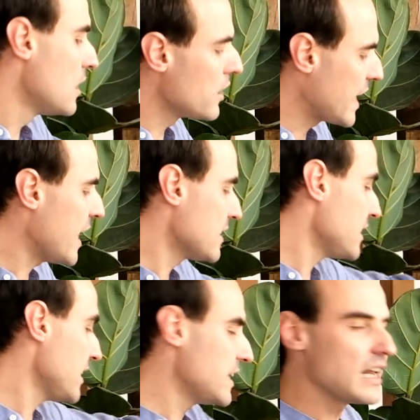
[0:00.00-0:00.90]
Again,
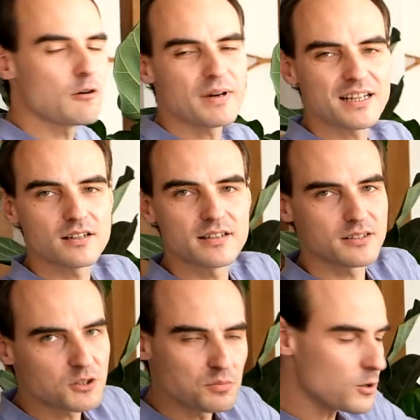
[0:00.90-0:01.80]
in Laman,
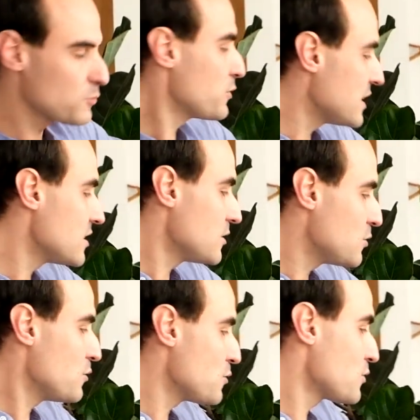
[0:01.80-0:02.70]
the small trees,
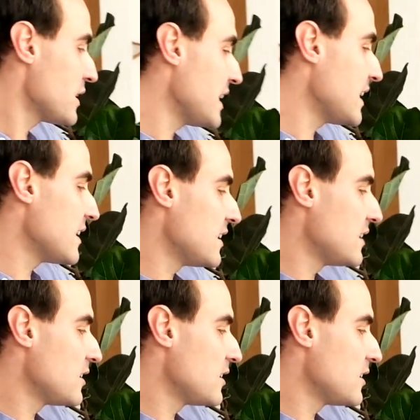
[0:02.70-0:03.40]
it's usually